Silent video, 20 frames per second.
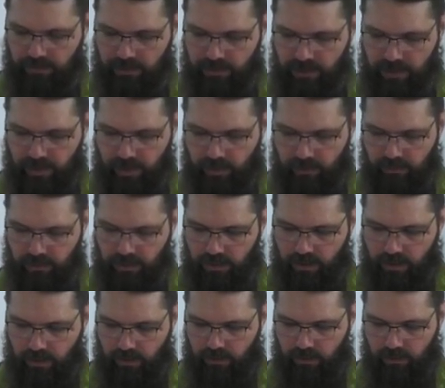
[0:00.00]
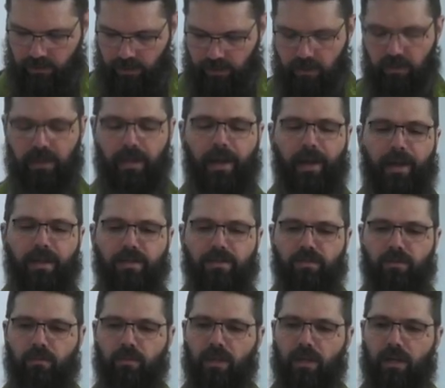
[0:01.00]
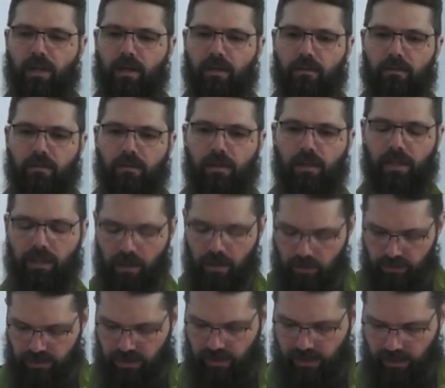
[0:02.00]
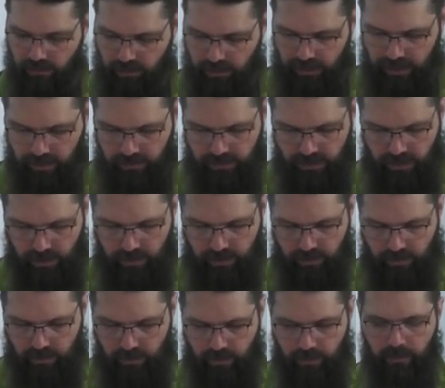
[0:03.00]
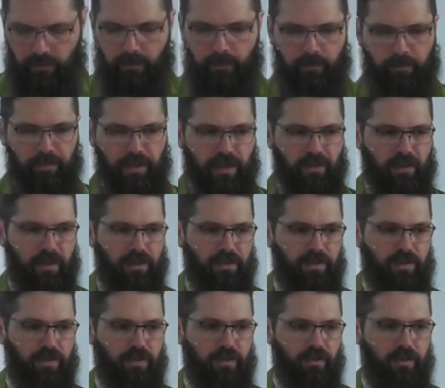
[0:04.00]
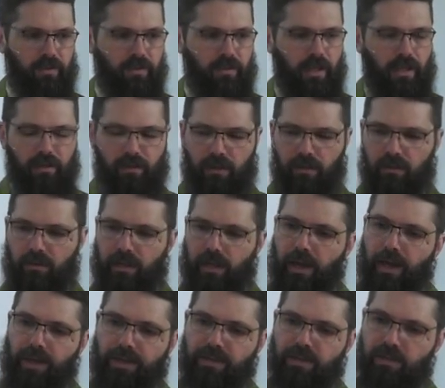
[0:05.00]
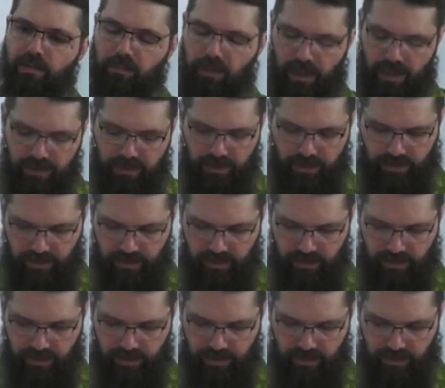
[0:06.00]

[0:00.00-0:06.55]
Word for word: received the little he has from God. He knows it, he believes it, and thus that little he has is blessed and